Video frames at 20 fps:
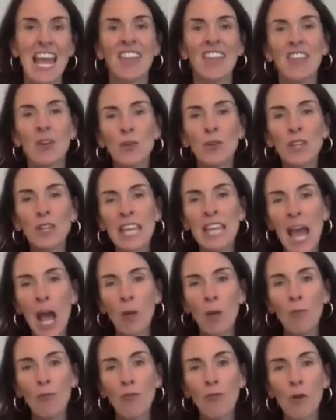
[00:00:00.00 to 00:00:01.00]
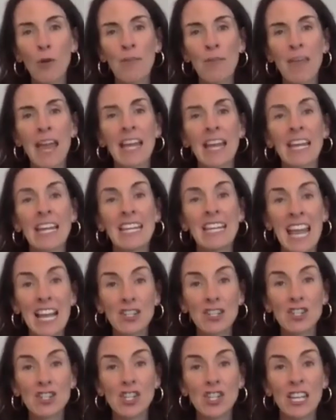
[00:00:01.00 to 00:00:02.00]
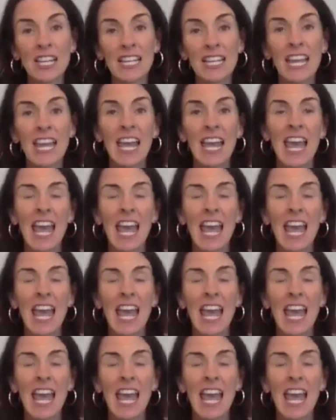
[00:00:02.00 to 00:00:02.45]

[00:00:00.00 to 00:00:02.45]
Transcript: that really help form that connection